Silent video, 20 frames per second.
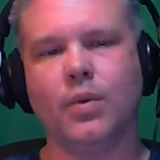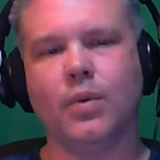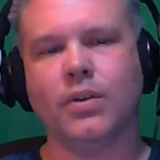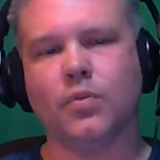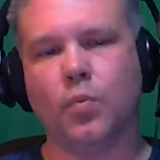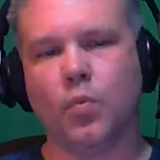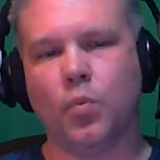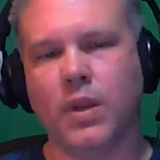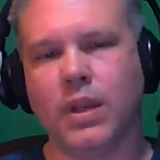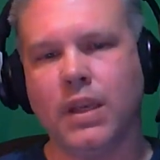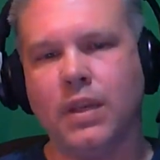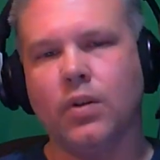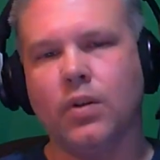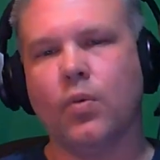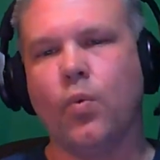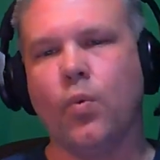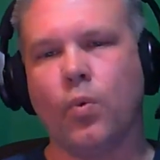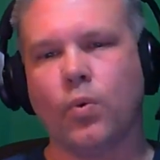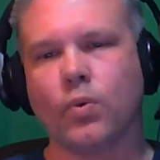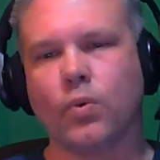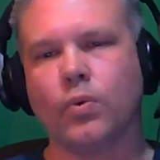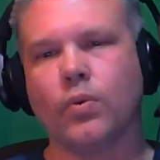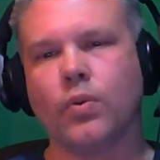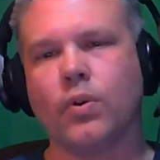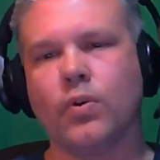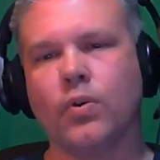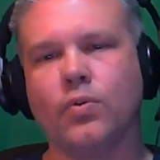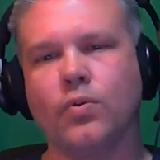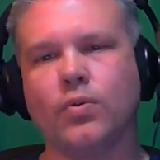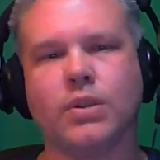which we can order
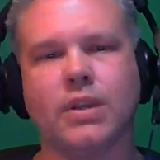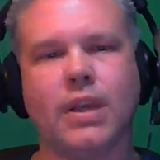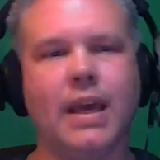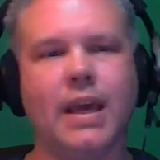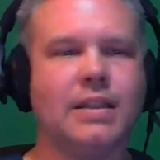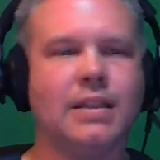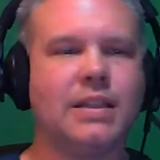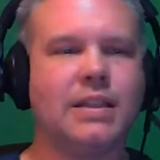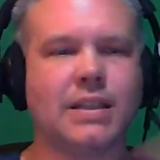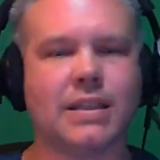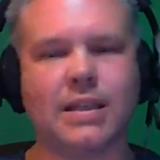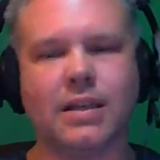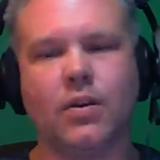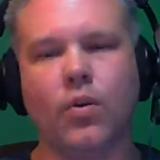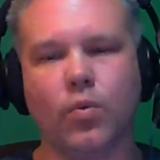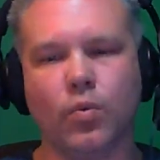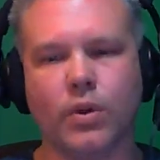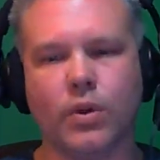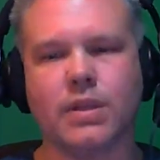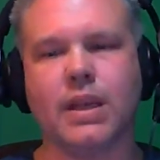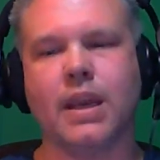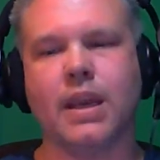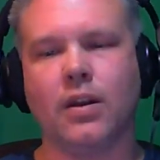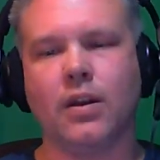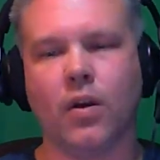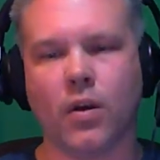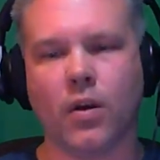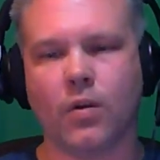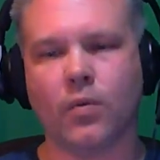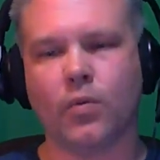those and still
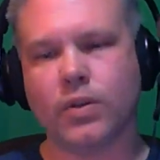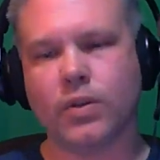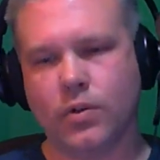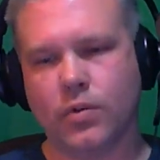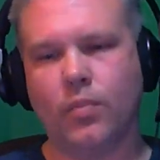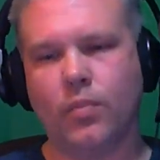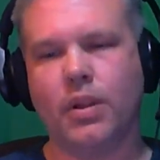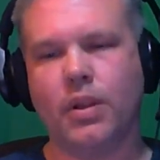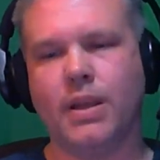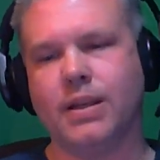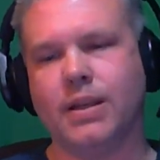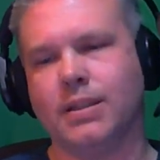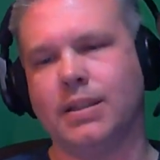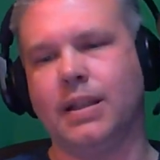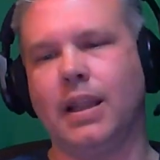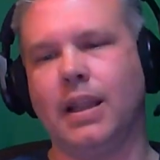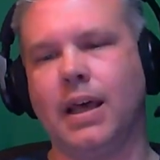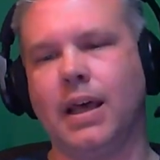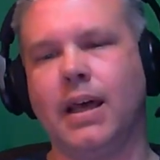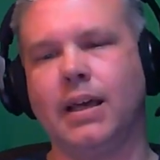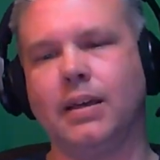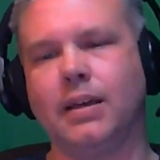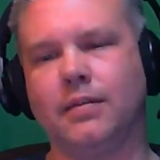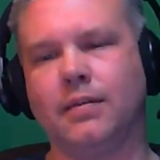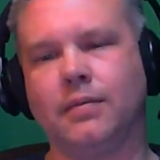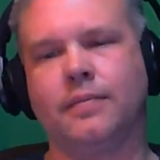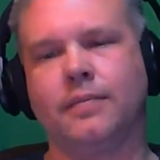retain our original place in line.